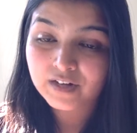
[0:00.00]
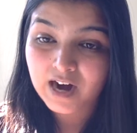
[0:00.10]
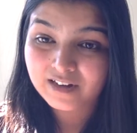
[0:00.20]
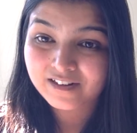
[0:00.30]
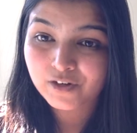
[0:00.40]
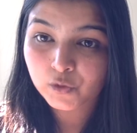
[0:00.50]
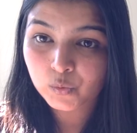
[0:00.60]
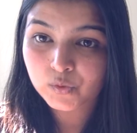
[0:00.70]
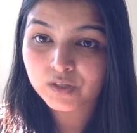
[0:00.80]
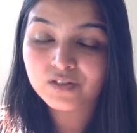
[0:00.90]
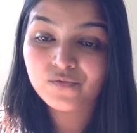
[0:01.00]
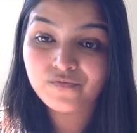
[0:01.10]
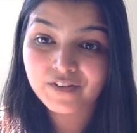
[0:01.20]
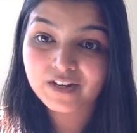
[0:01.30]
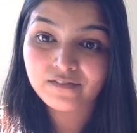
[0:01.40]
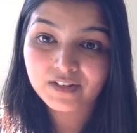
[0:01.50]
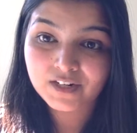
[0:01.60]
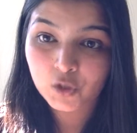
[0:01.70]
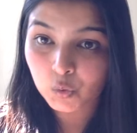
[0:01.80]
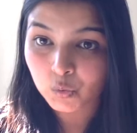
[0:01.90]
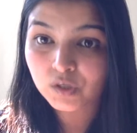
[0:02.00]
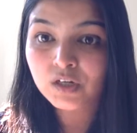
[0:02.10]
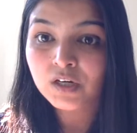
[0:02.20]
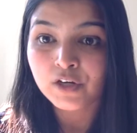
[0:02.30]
gratitude is very, very good.